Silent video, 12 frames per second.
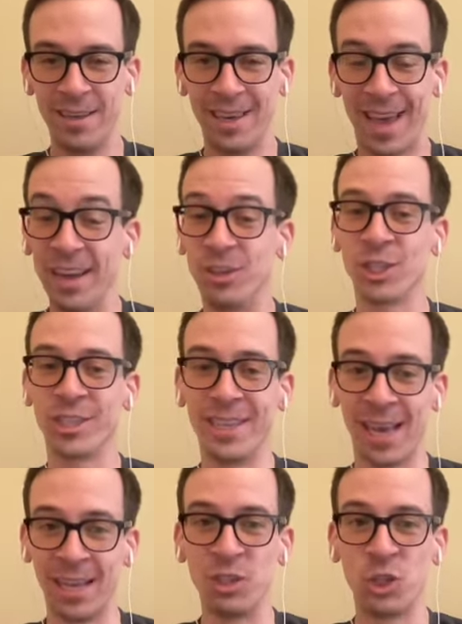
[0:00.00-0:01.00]
interesting
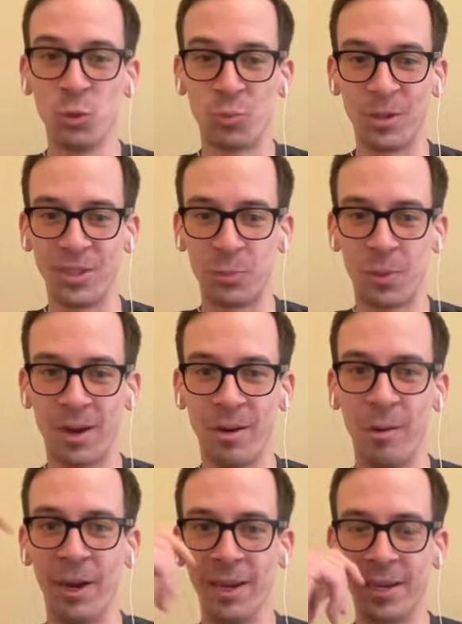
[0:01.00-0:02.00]
and super
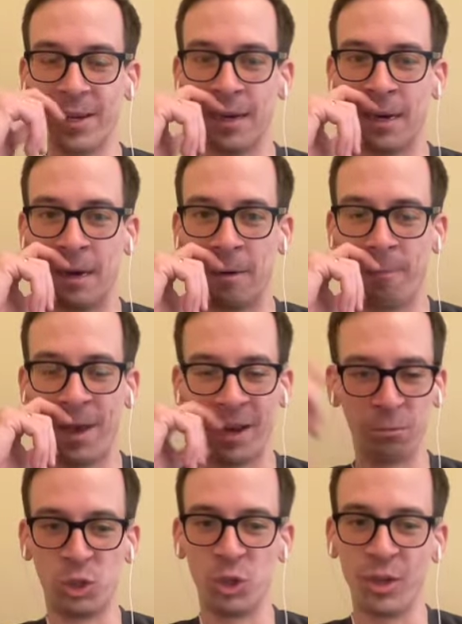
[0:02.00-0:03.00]
inspiring, and
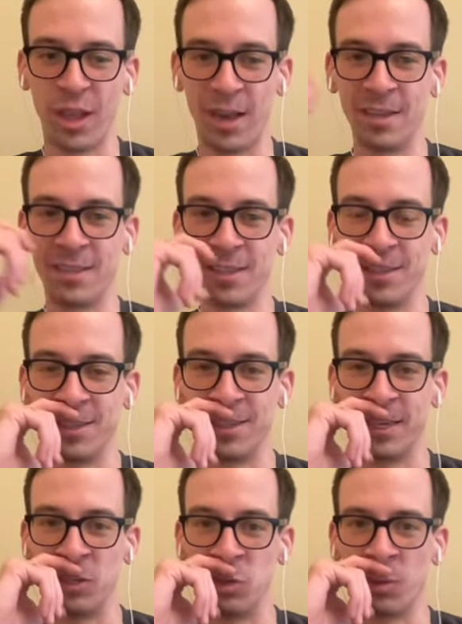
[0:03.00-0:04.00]
I'm sure the listeners
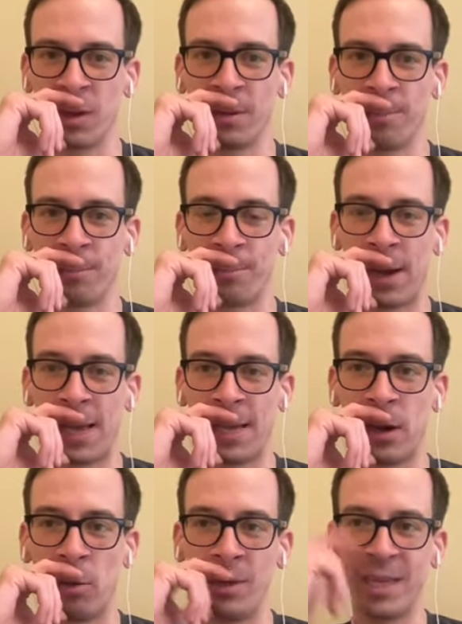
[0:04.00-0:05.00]
did as well. My
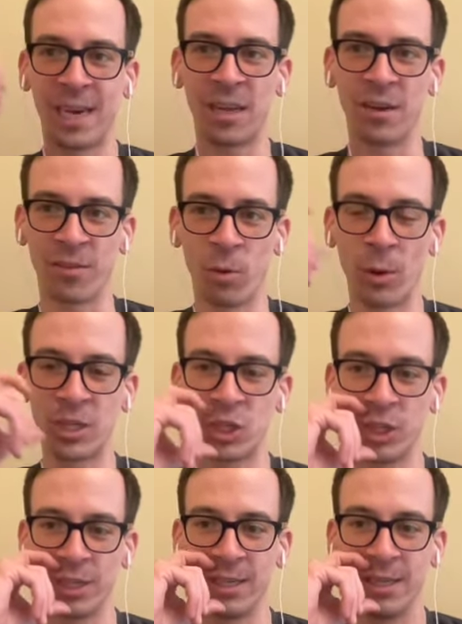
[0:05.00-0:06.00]
only kind of
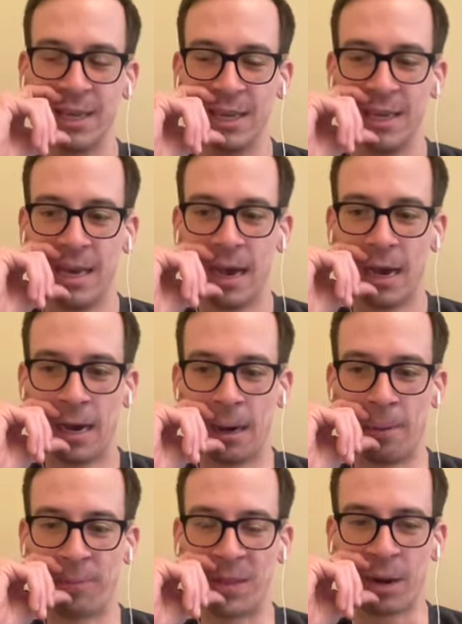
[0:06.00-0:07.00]
question
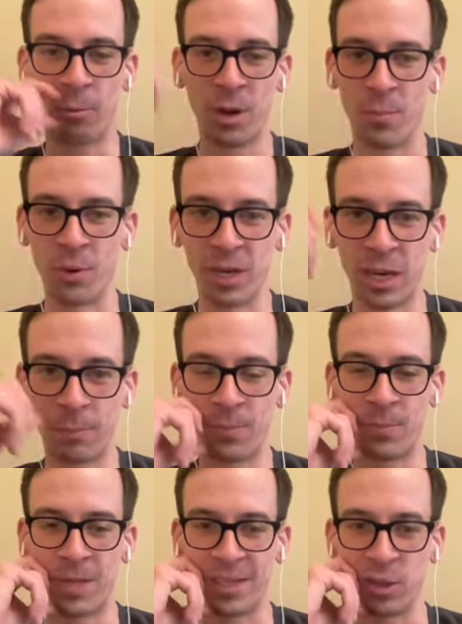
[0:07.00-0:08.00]
that I want to bring
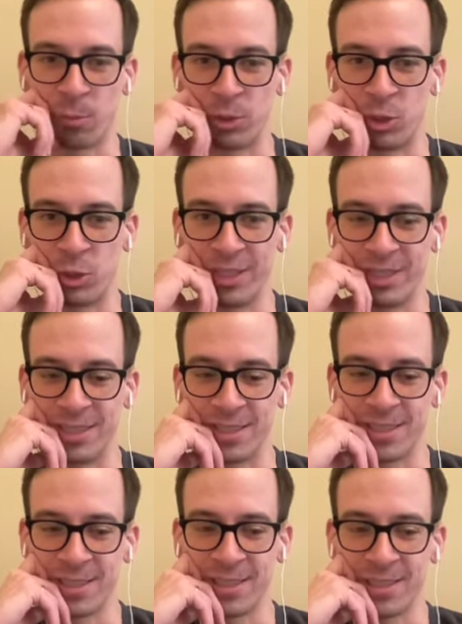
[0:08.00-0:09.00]
up, take the opportunity,
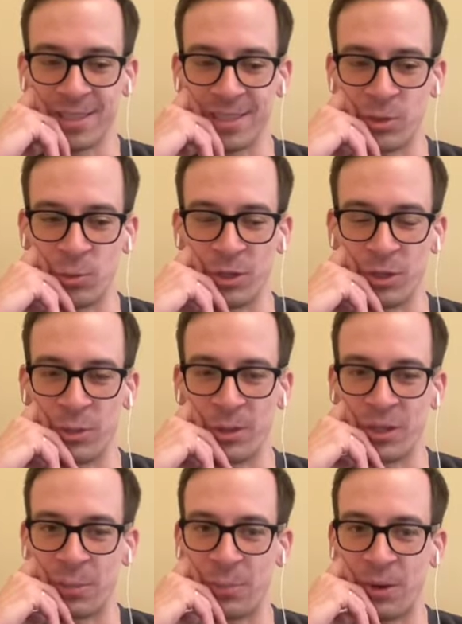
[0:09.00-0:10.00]
since we're
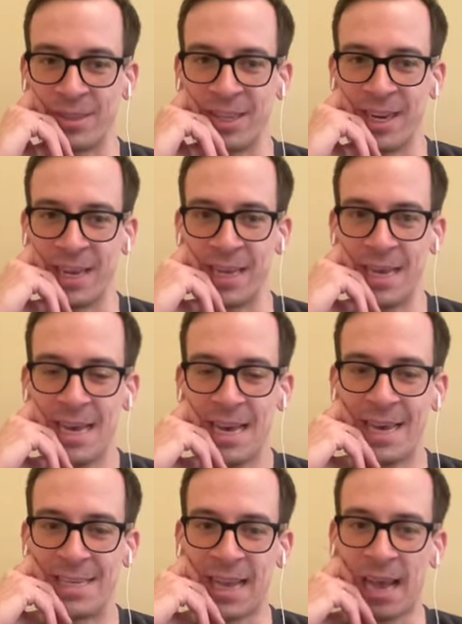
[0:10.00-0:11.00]
doing the pod today,
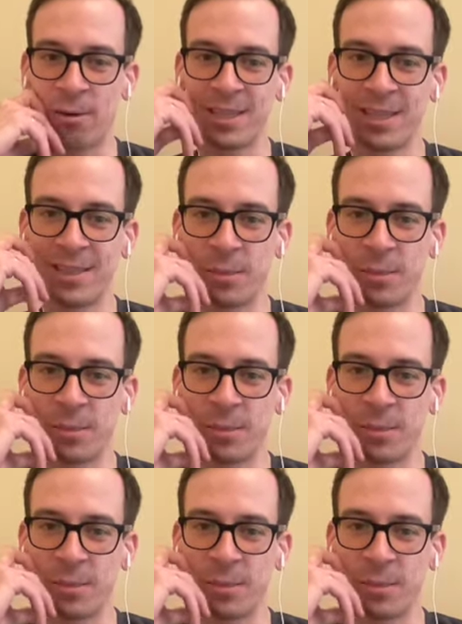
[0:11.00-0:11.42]
is how did the